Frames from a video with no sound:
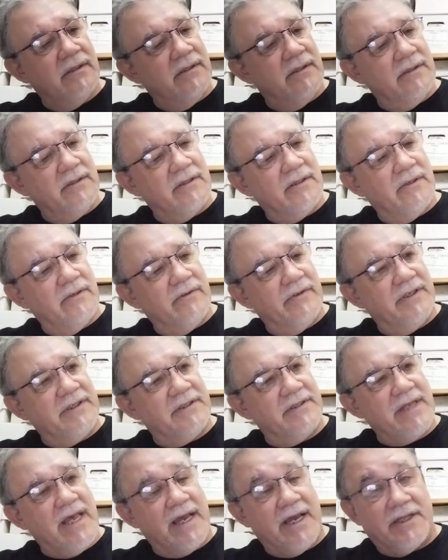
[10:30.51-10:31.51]
So
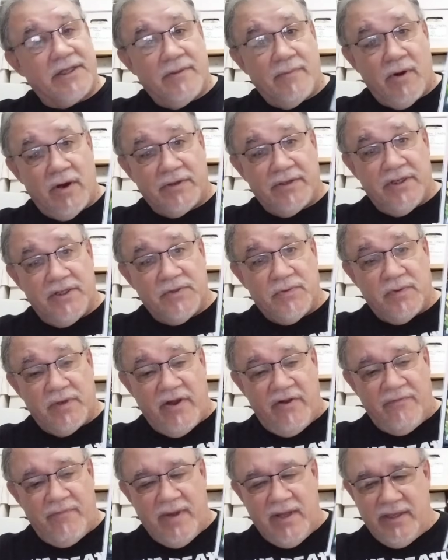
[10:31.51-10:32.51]
this, I got to mark this one
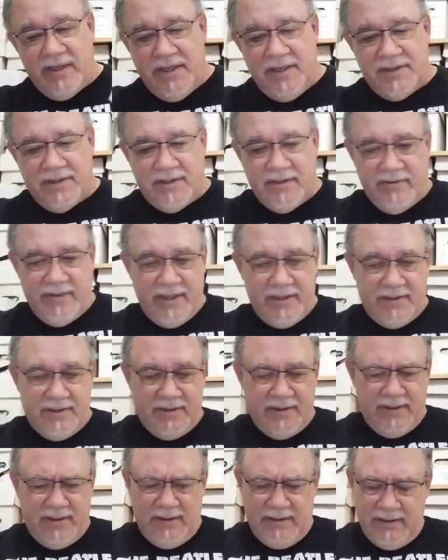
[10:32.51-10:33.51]
off my list. So
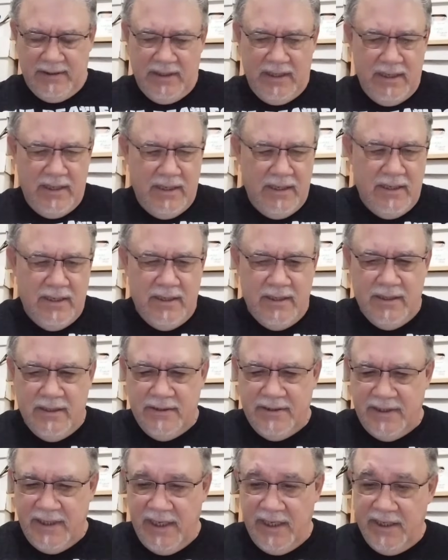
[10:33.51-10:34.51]
that's
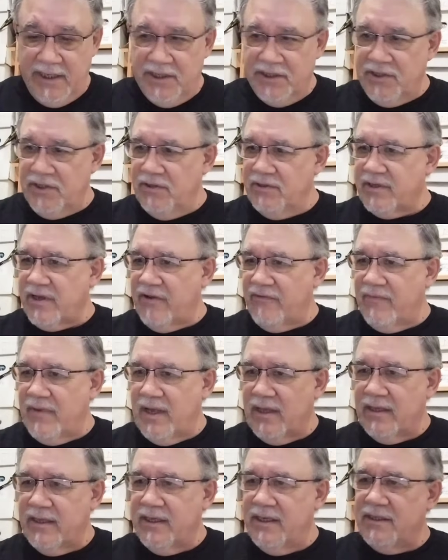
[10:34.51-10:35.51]
10 issues off my
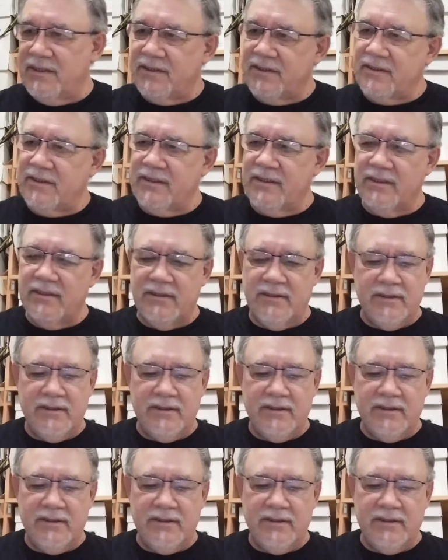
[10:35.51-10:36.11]
list.